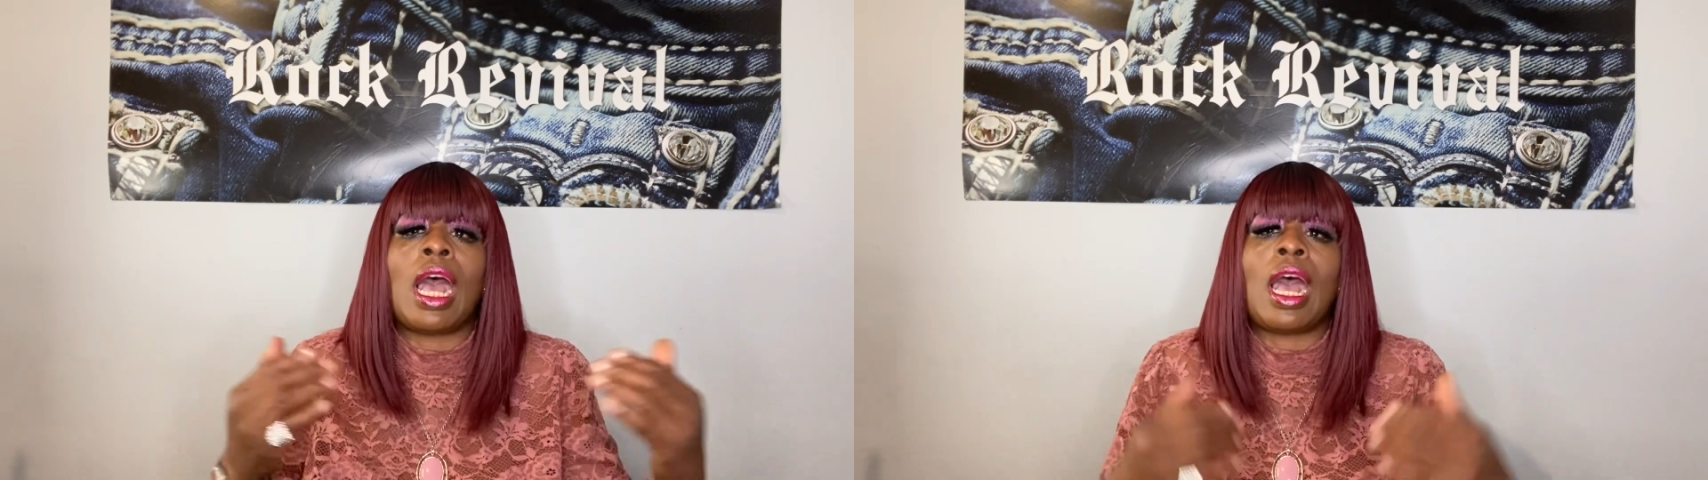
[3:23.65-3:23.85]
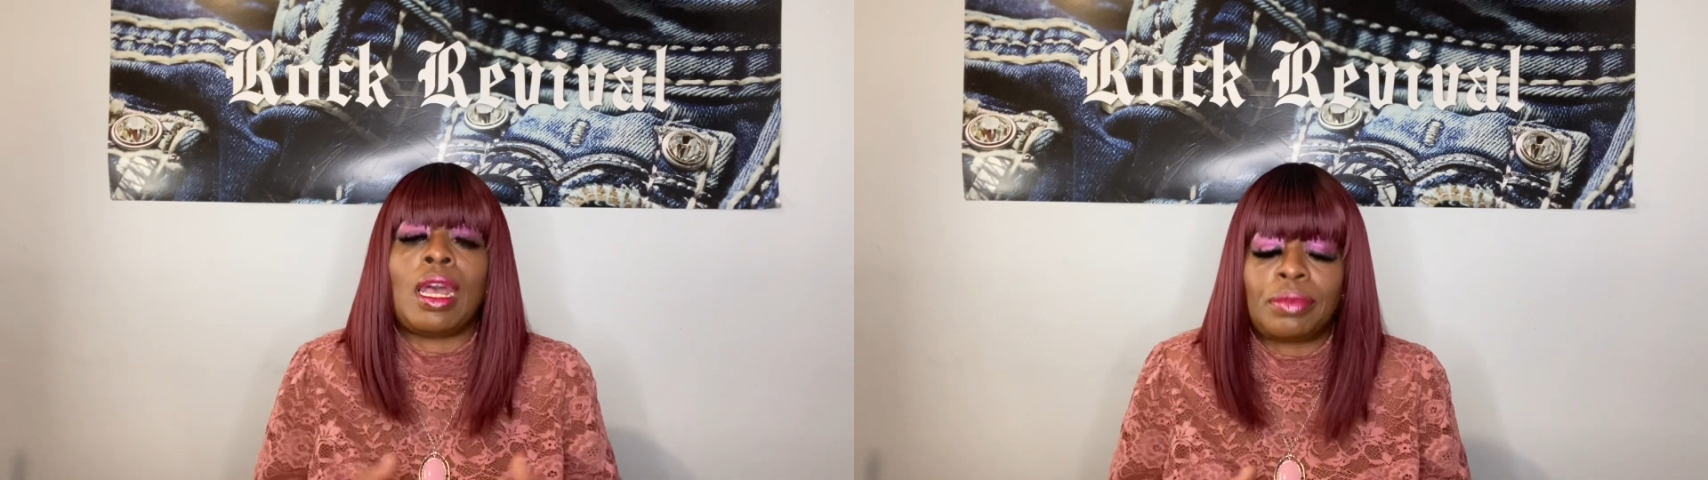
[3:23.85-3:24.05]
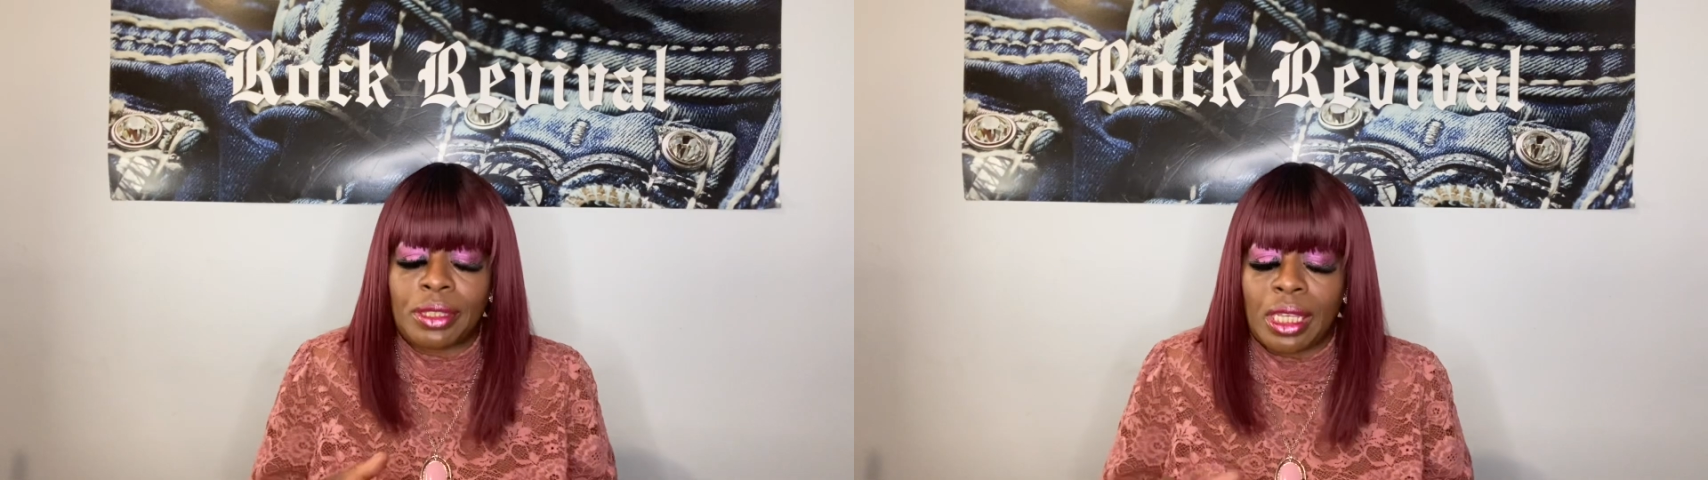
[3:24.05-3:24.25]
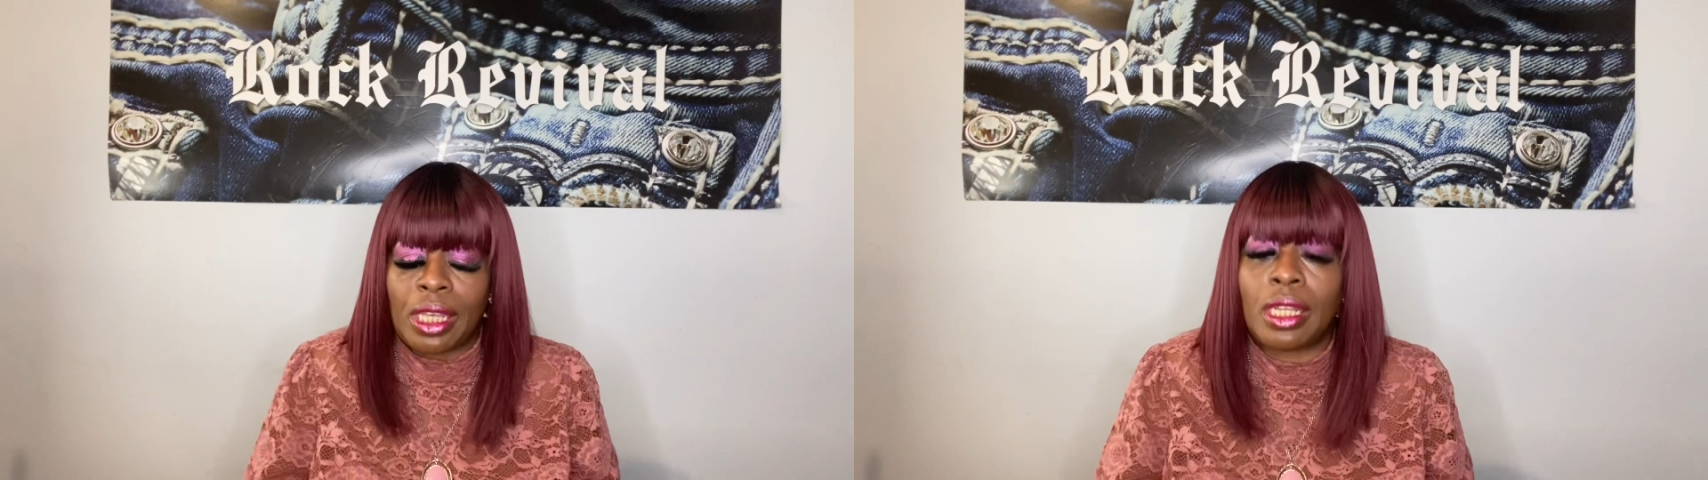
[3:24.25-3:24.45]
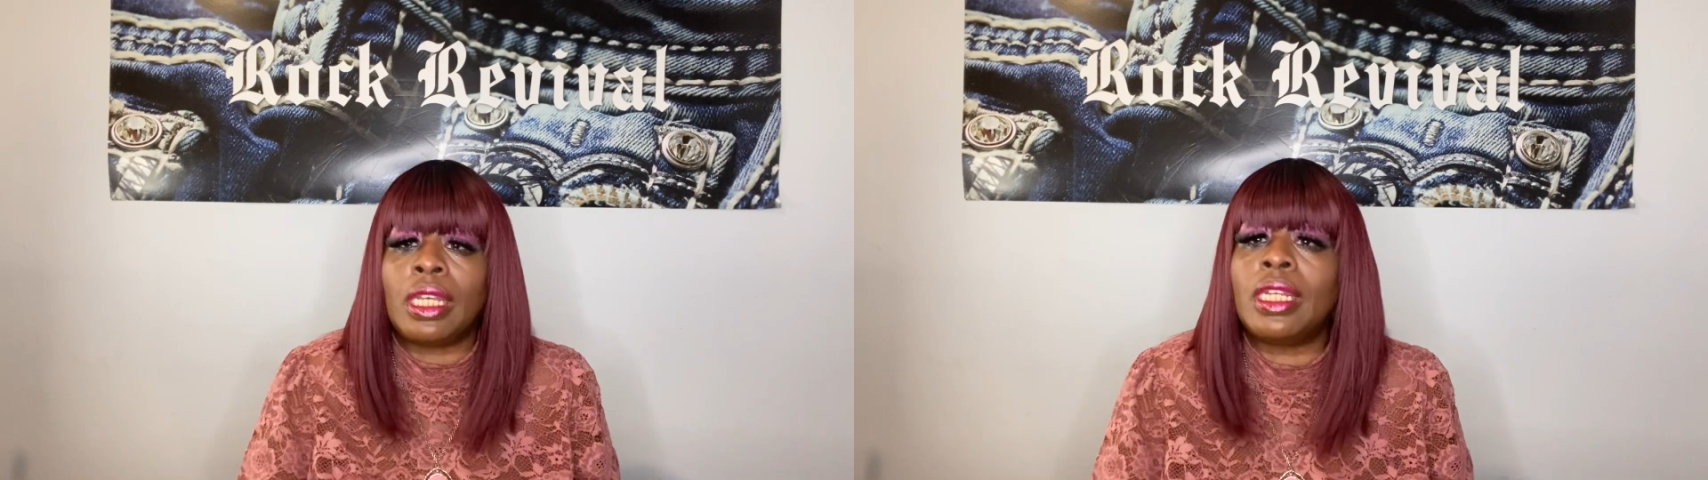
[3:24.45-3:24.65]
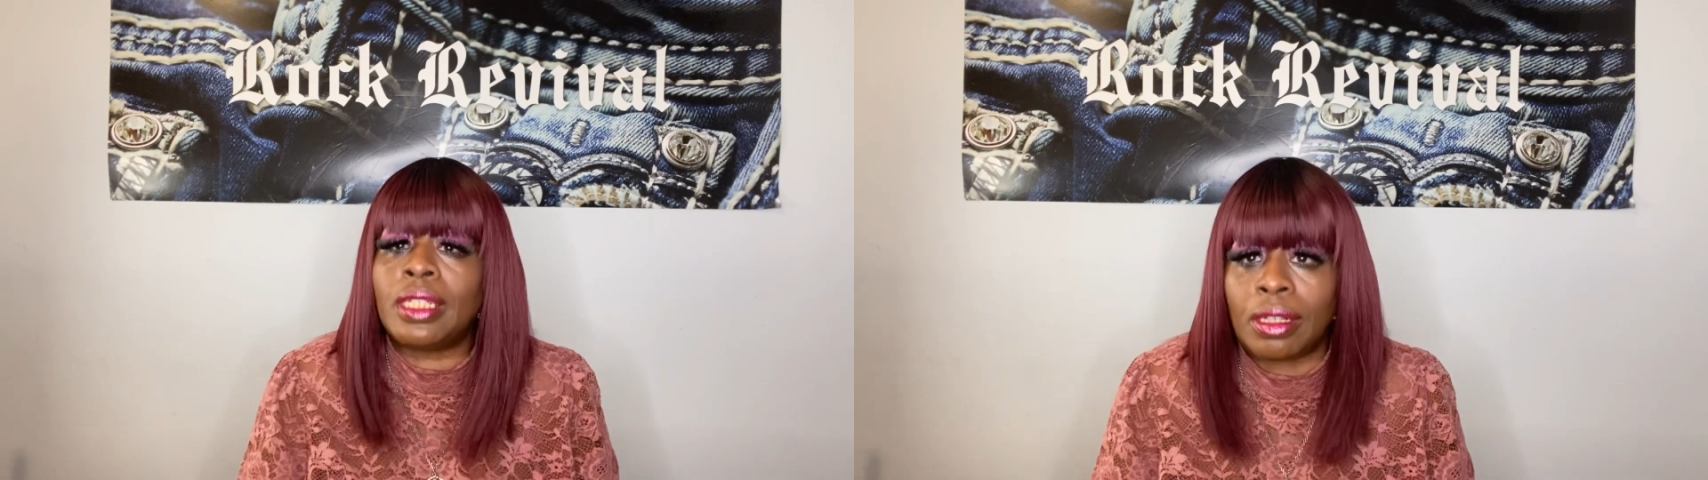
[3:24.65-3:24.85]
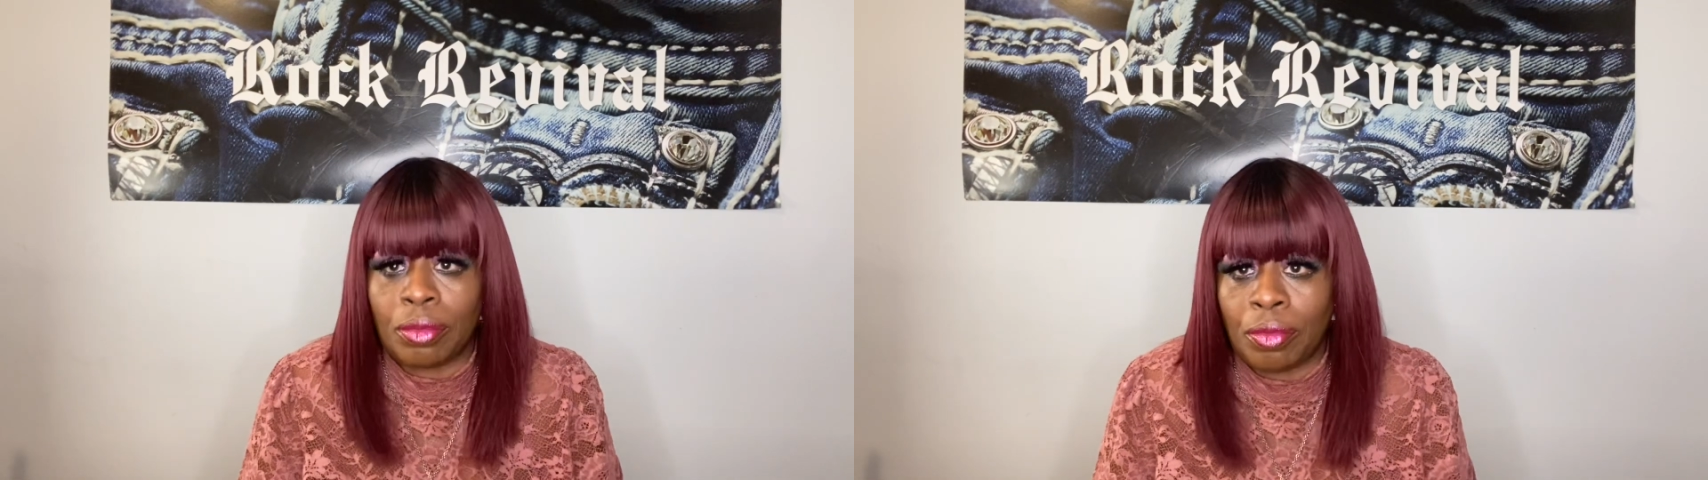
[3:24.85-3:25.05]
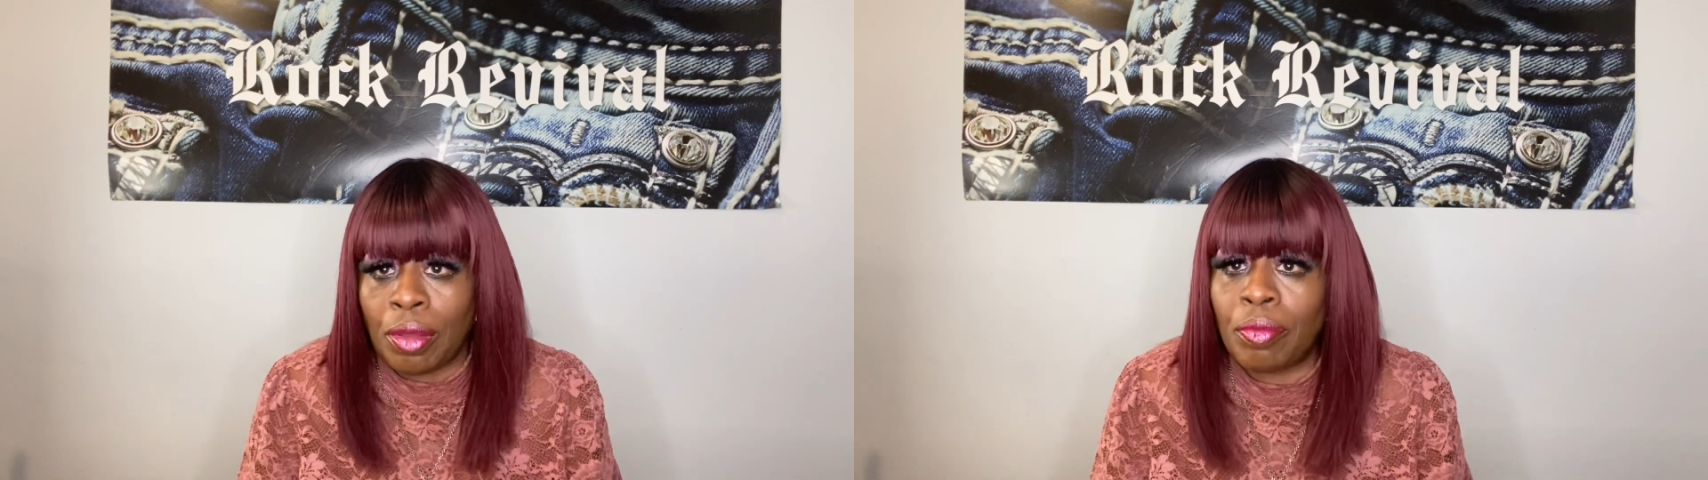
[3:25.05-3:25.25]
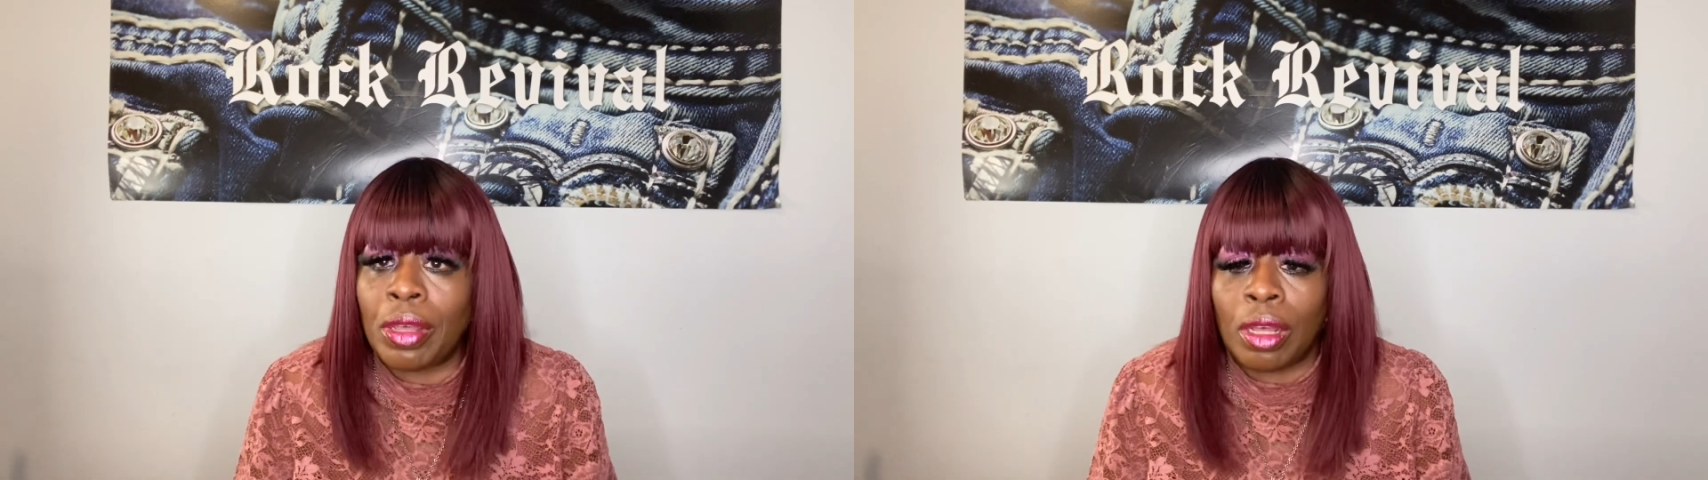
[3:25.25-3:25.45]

I'm saying that a, a,